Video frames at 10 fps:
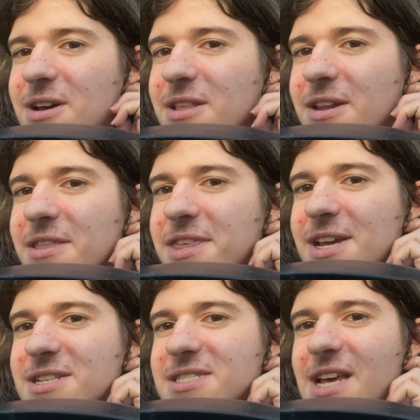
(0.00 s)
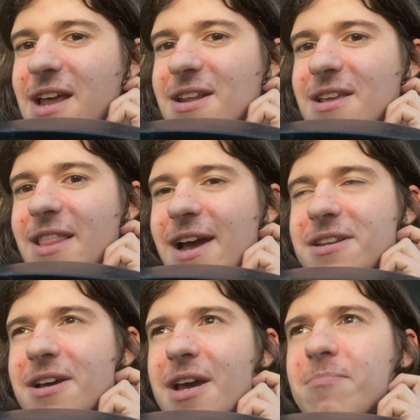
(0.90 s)
Nothing is set in
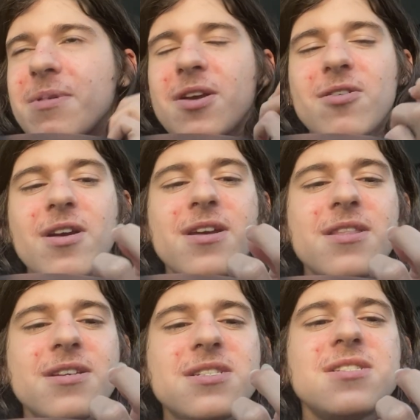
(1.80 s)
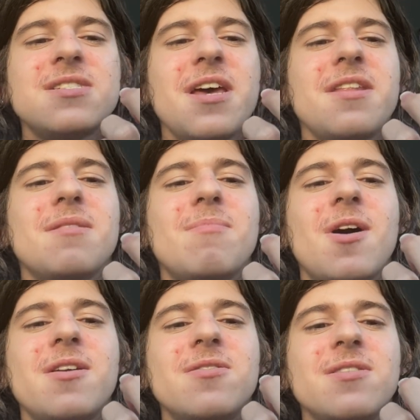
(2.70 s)
that time period. This is set in the
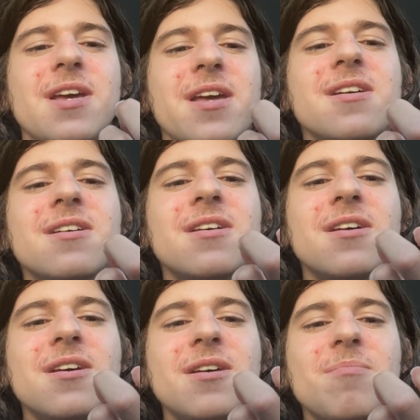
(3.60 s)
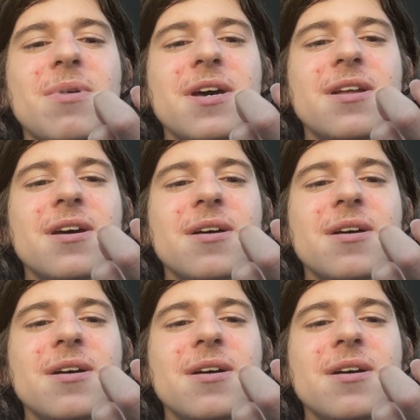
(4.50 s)
modern day, but